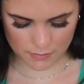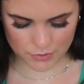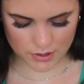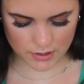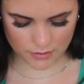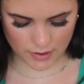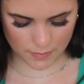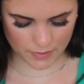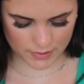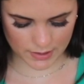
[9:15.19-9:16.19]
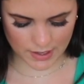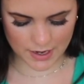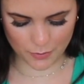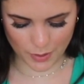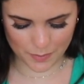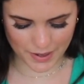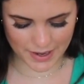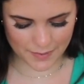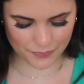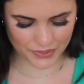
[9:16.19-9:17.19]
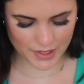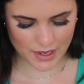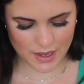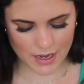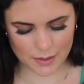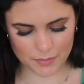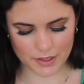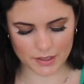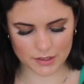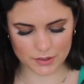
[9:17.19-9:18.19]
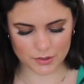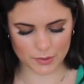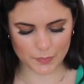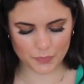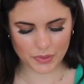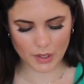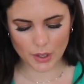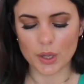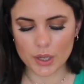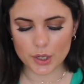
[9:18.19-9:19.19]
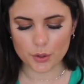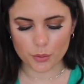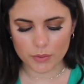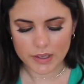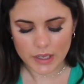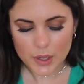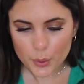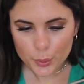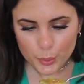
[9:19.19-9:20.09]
I'm trying to grab everything in one bite. I'm being a little greedy.